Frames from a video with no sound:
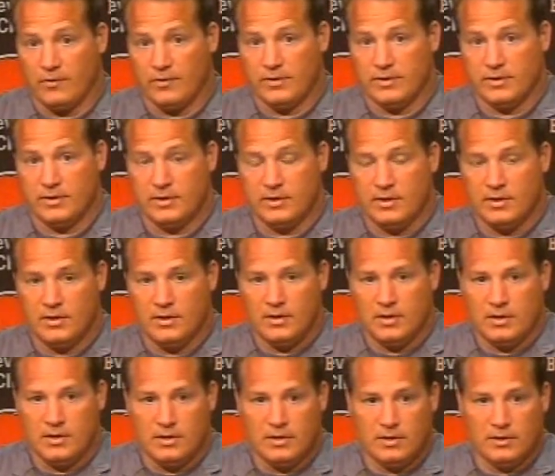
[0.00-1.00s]
Harvin.
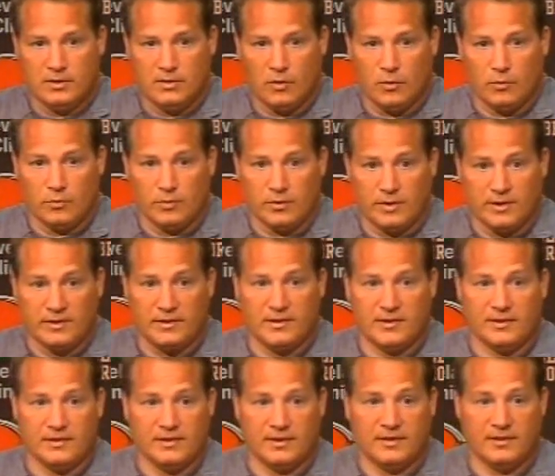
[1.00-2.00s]
Don't
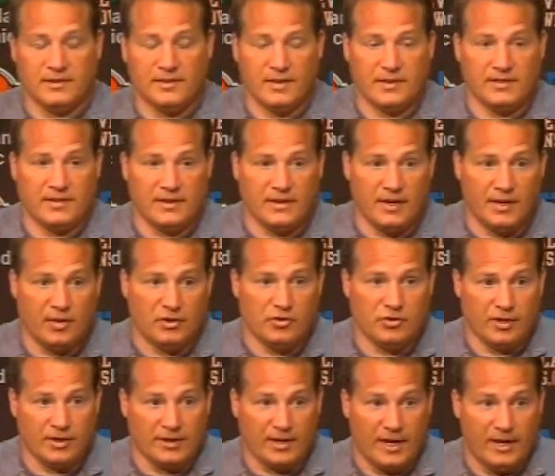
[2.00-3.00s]
consistently set the
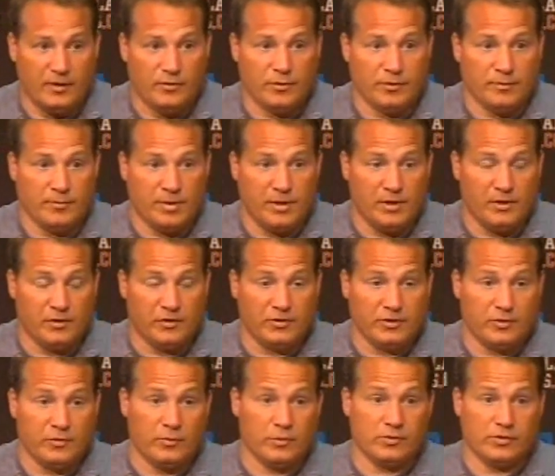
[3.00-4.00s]
edge on Adrian
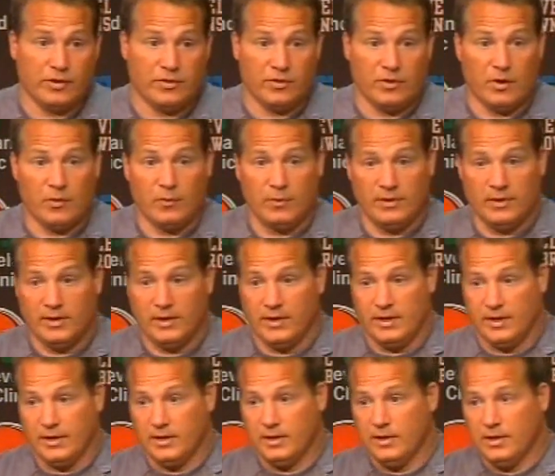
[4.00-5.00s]
Peterson, which I thought we
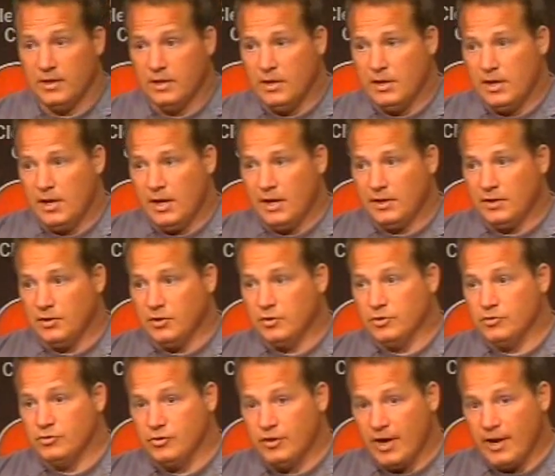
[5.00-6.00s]
did a
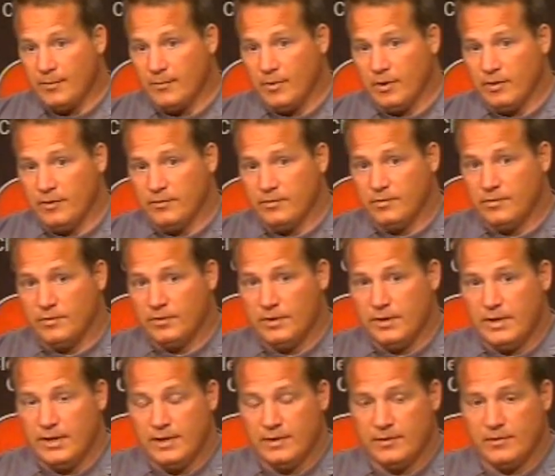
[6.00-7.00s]
good job of
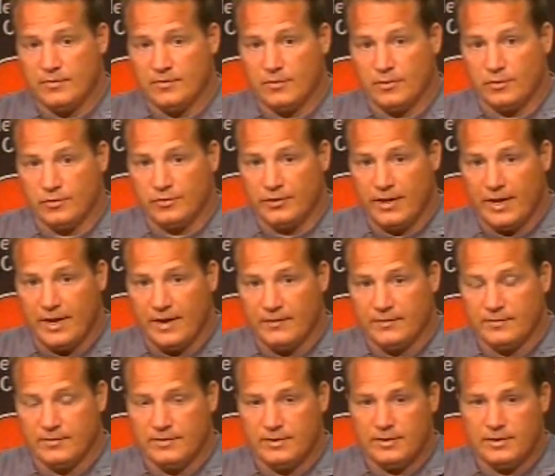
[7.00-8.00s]
in the first
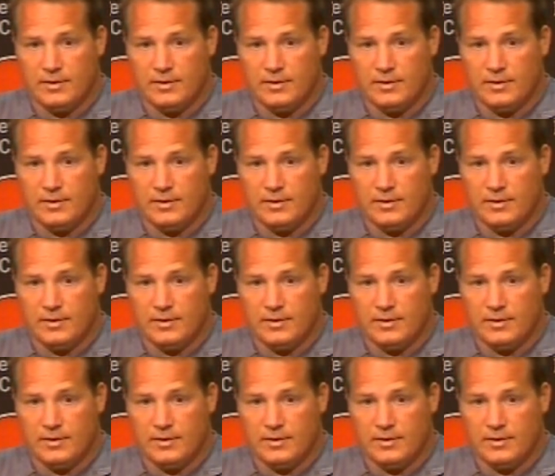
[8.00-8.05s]
half.